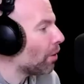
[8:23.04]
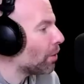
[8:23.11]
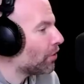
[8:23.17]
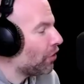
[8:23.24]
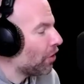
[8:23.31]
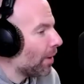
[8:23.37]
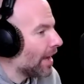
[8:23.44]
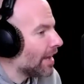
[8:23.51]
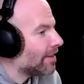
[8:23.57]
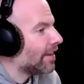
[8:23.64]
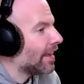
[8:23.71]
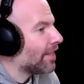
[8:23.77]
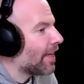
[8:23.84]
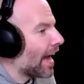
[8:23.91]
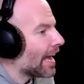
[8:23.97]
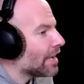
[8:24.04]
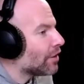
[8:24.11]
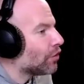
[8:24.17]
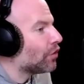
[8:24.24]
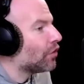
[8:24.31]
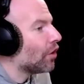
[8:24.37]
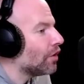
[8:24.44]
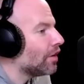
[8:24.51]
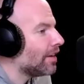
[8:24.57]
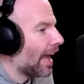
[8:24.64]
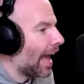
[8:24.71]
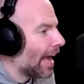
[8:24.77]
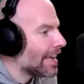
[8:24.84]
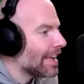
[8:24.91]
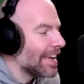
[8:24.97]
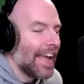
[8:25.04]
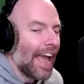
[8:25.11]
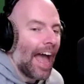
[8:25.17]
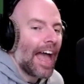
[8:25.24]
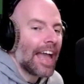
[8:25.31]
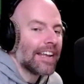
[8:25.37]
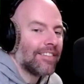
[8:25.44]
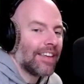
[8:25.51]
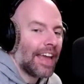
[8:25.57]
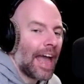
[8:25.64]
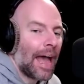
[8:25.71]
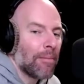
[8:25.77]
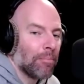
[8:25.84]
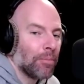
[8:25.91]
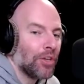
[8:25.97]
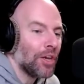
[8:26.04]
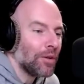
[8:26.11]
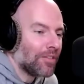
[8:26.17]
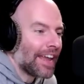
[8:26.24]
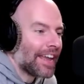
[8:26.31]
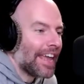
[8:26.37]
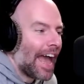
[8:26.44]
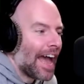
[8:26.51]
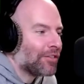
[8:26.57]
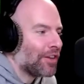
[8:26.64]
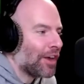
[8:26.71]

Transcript: forward to it. That's Sunday, 8 a.m. You take care,